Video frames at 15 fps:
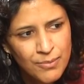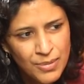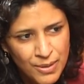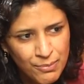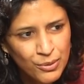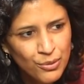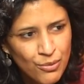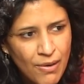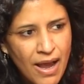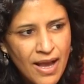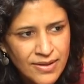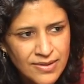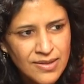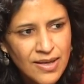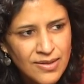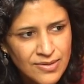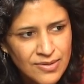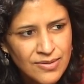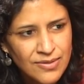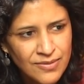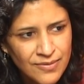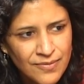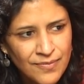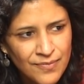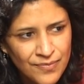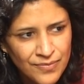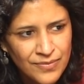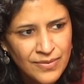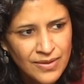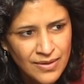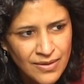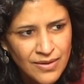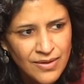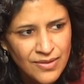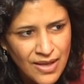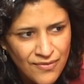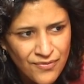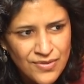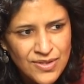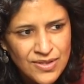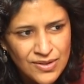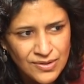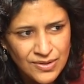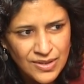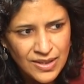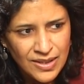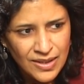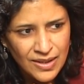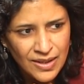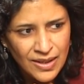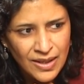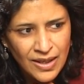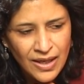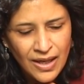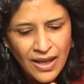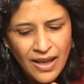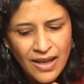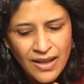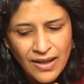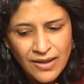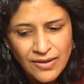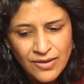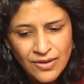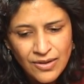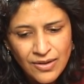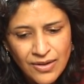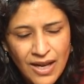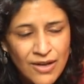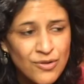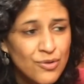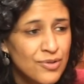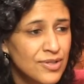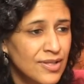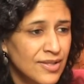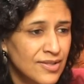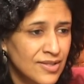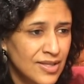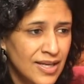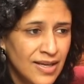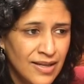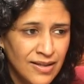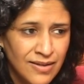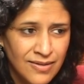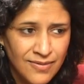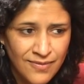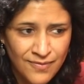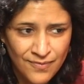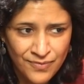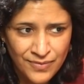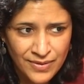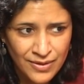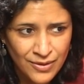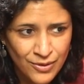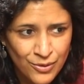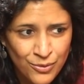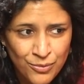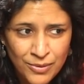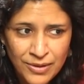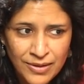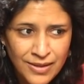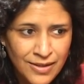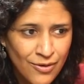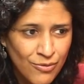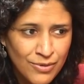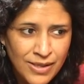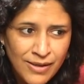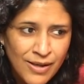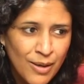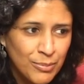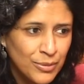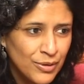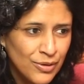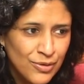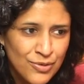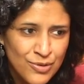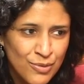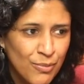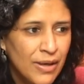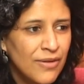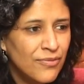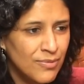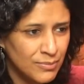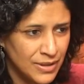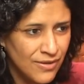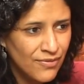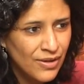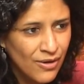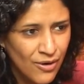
people who access that facility. And now you're 16, you're really only a couple of years away from leaving